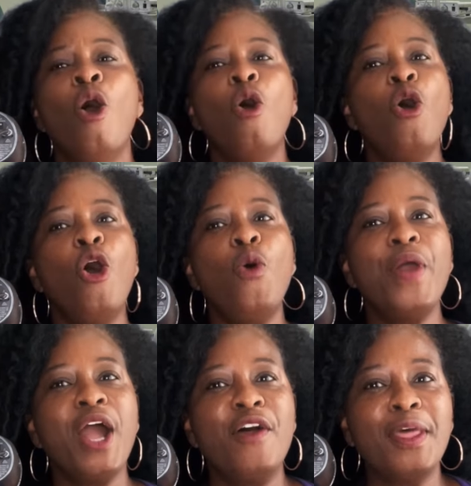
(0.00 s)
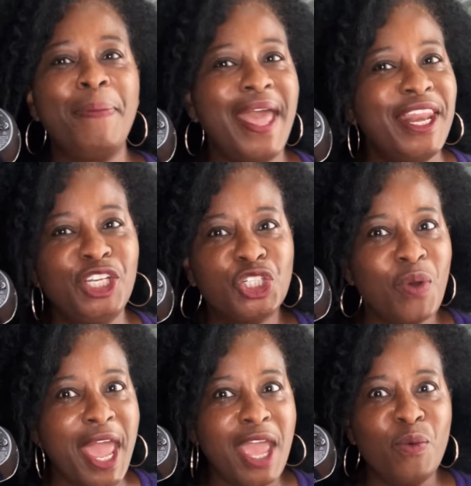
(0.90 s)
Oh, we on the petty
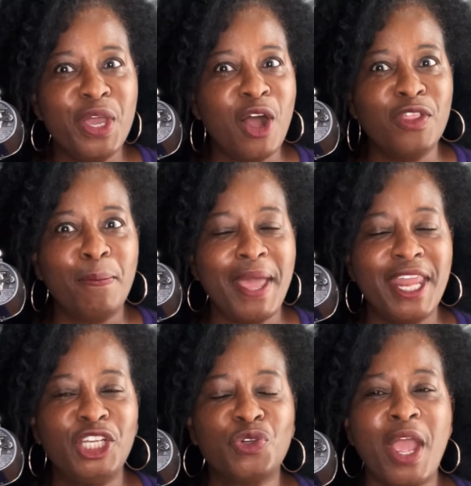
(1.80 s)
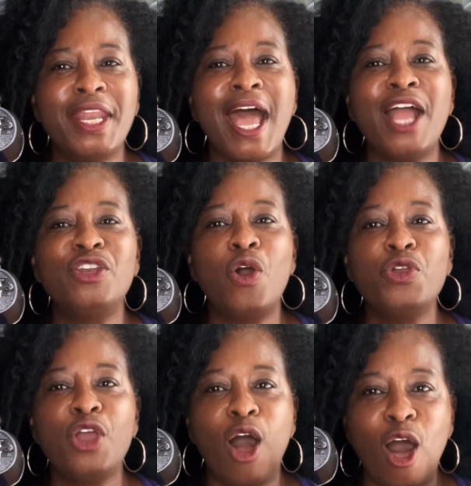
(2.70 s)
train. We on the petty train. I know
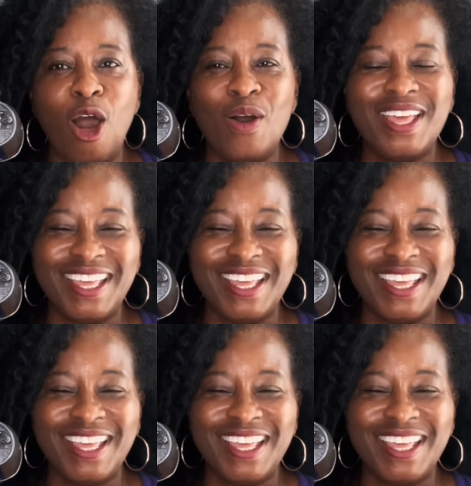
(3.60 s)
y'all.